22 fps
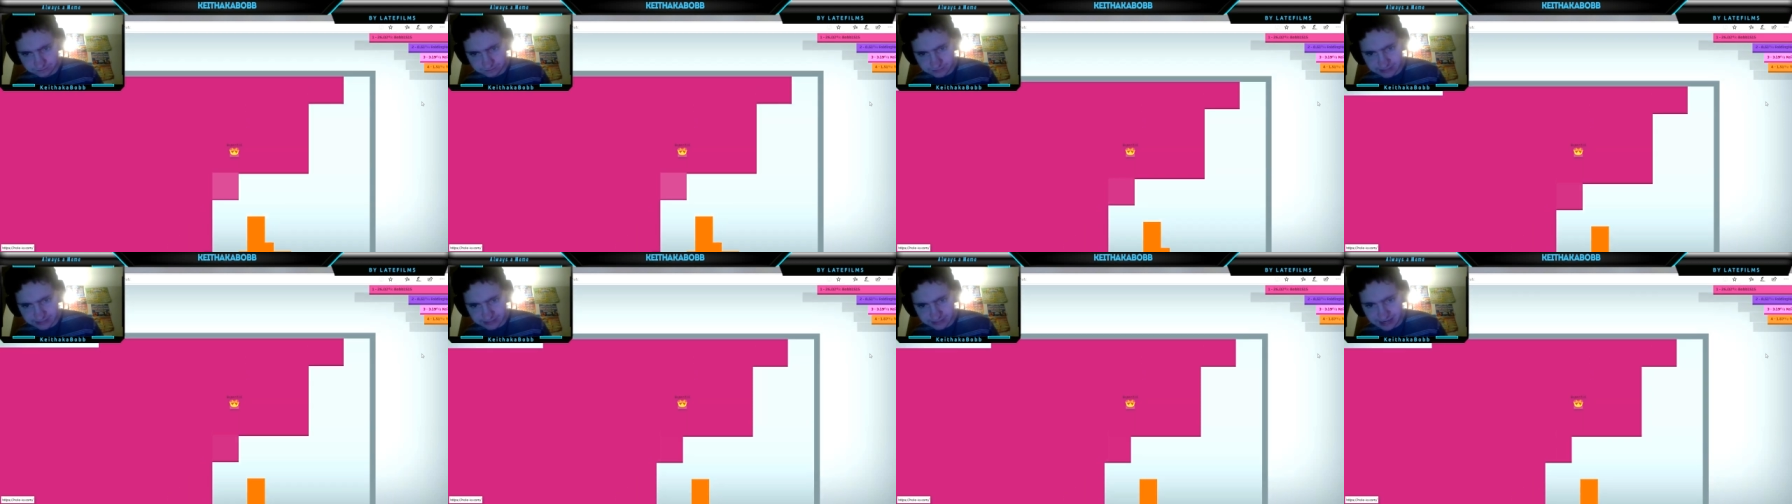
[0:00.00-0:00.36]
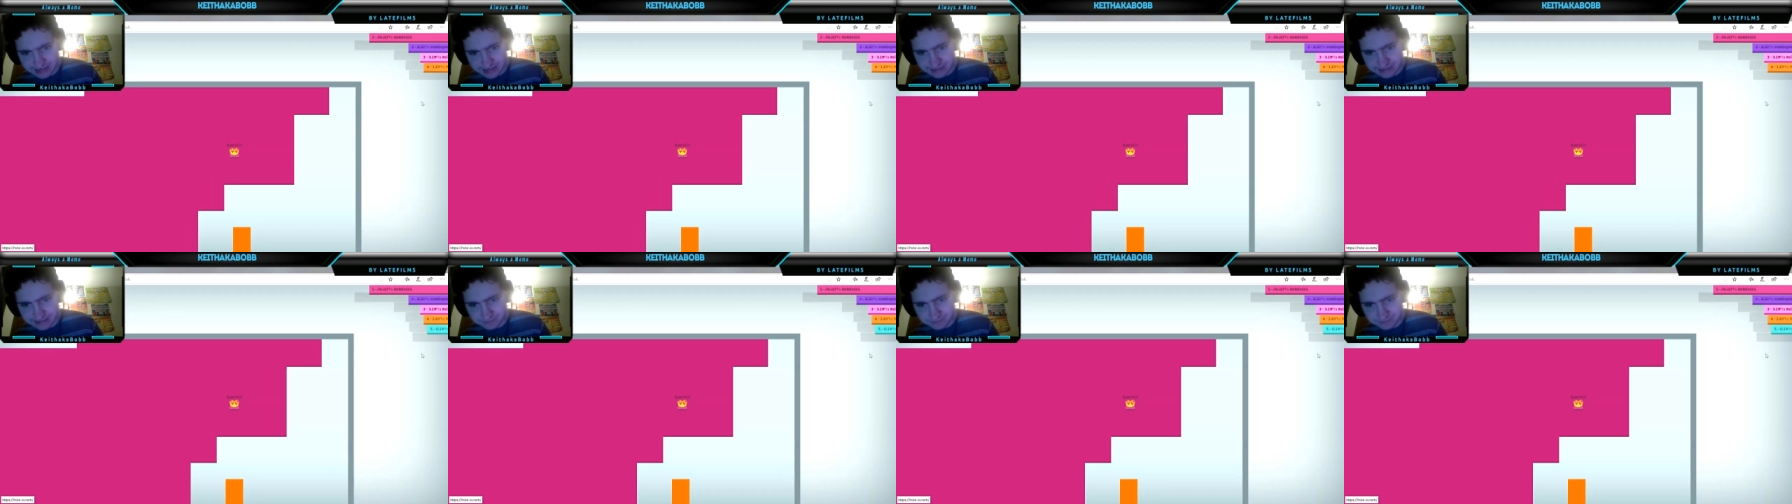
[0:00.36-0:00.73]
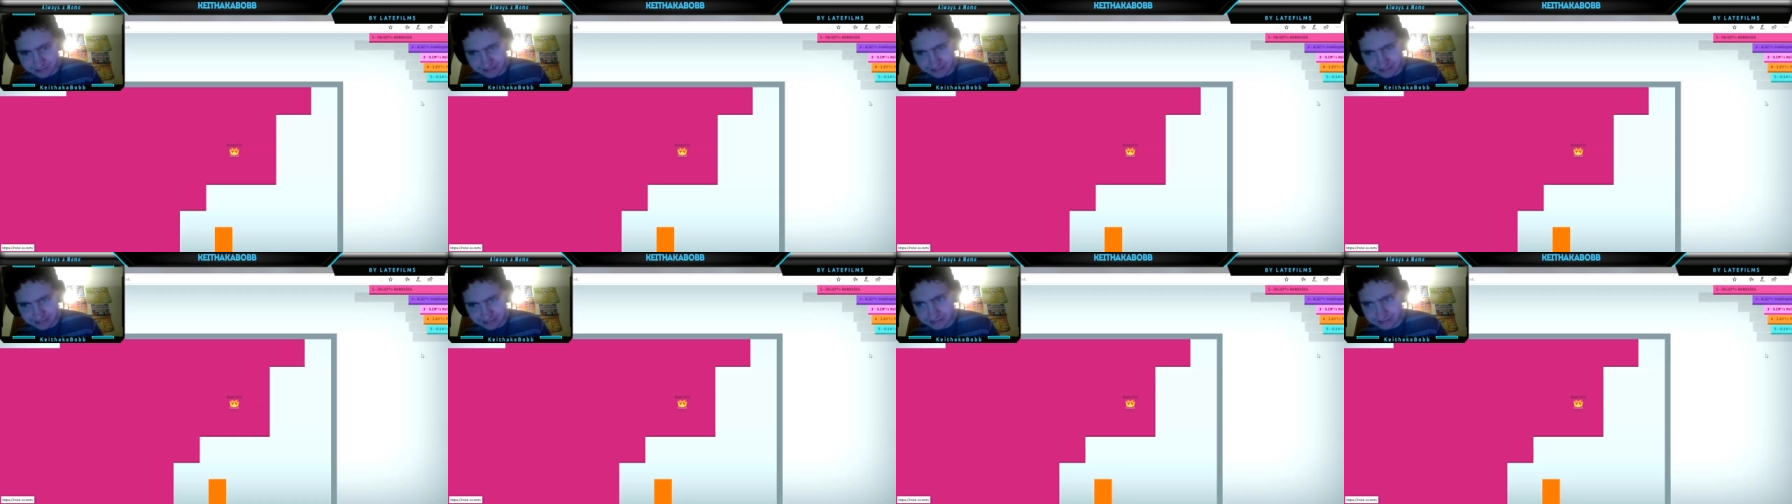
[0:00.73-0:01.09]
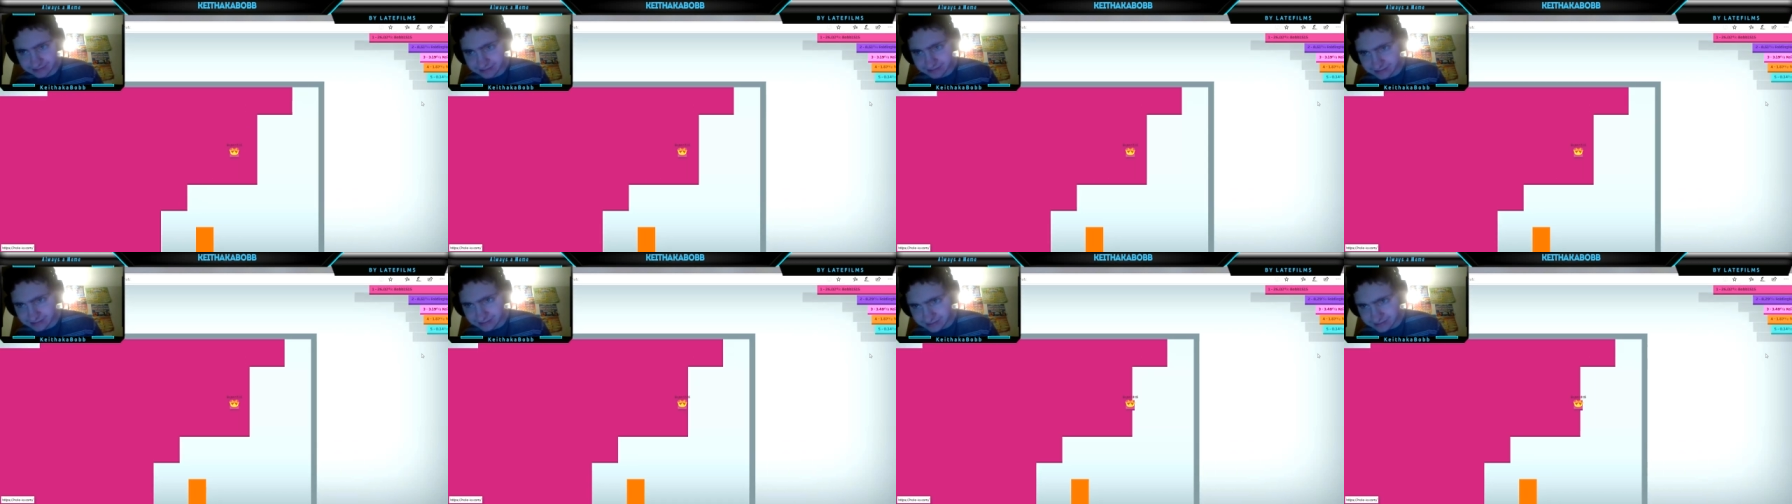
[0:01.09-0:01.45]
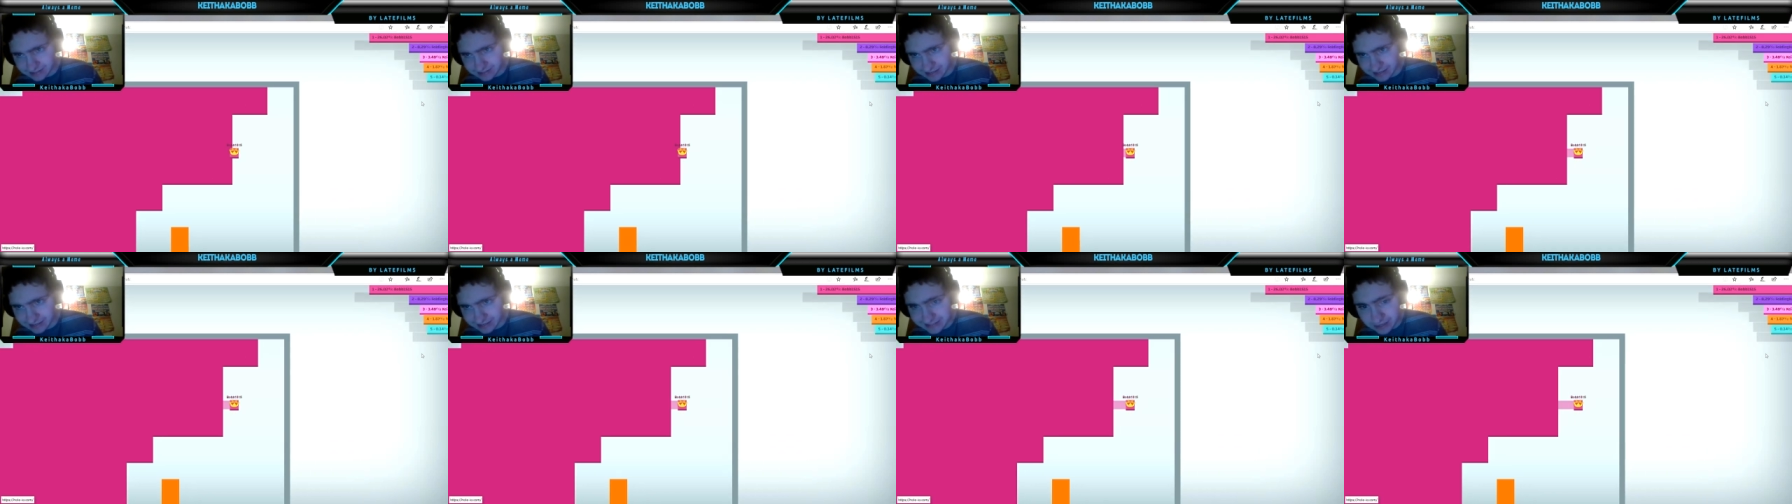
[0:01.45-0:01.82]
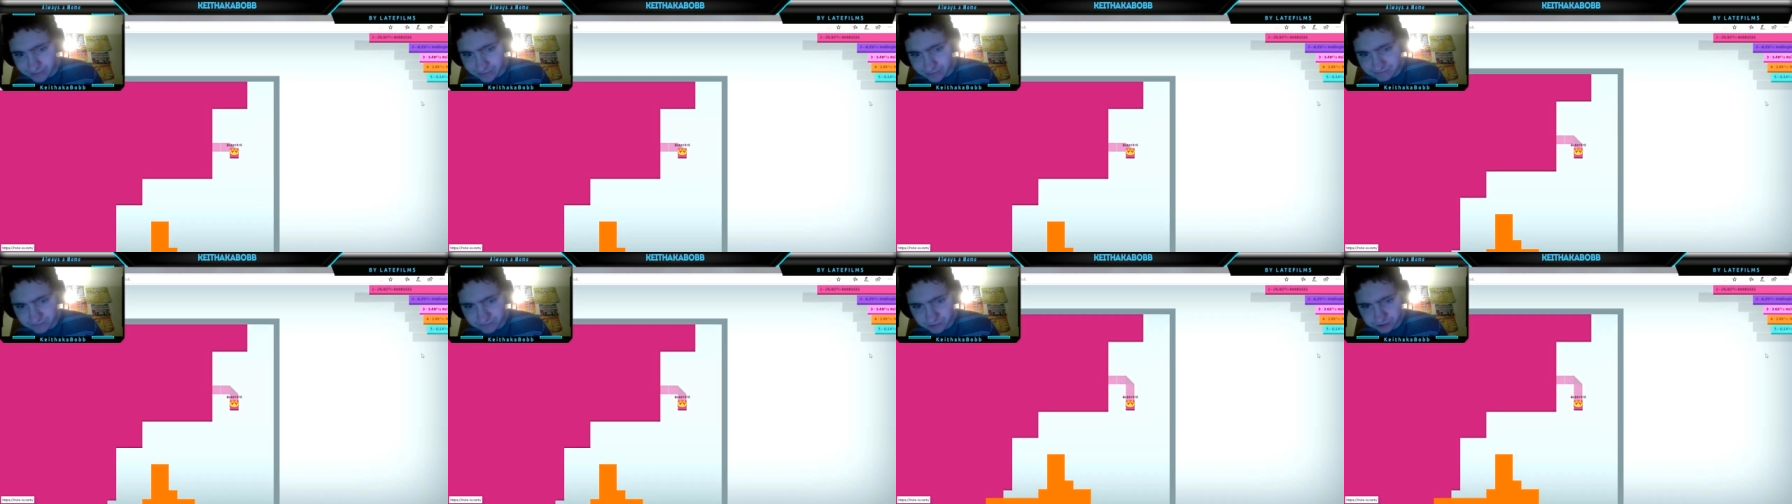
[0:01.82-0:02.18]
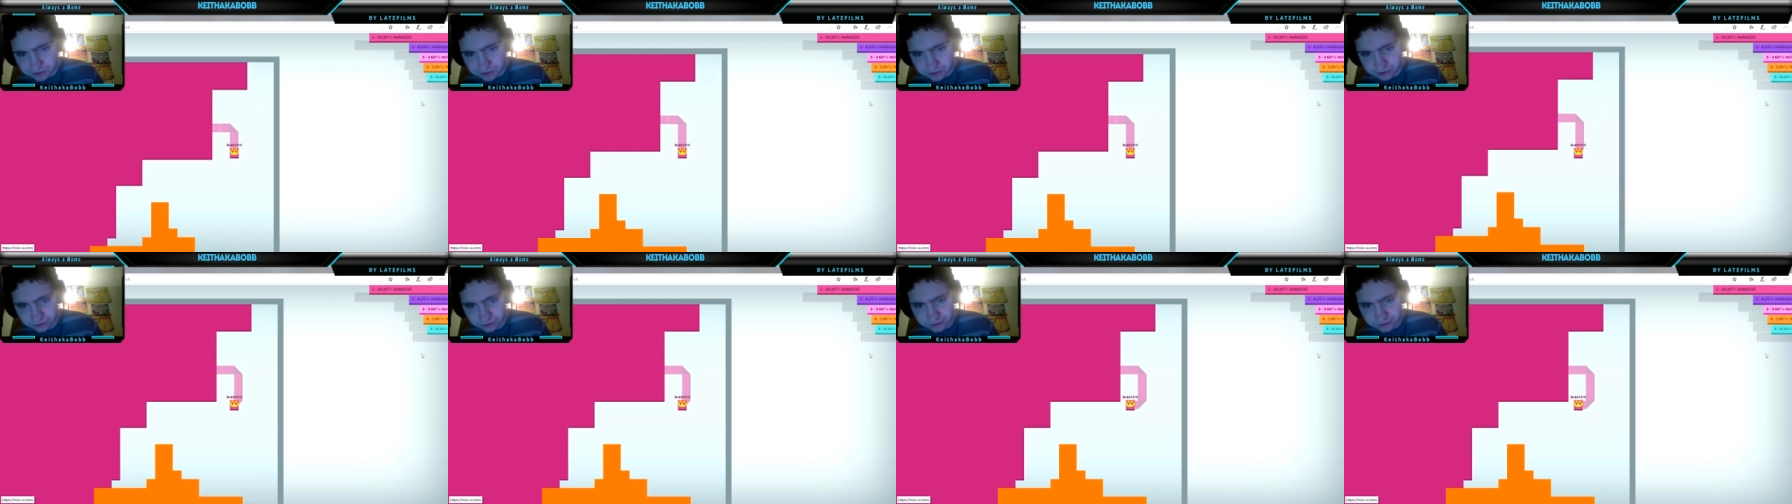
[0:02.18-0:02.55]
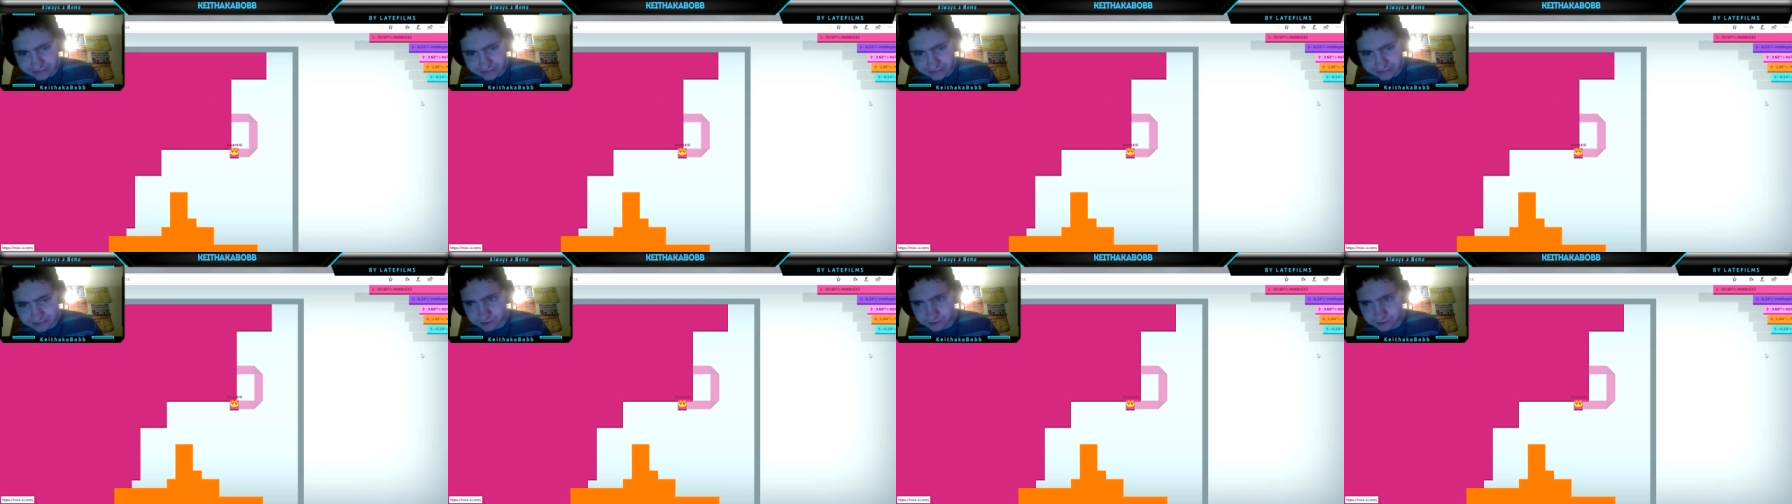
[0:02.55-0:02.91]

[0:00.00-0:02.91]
Like, I am like... I now went from thirty to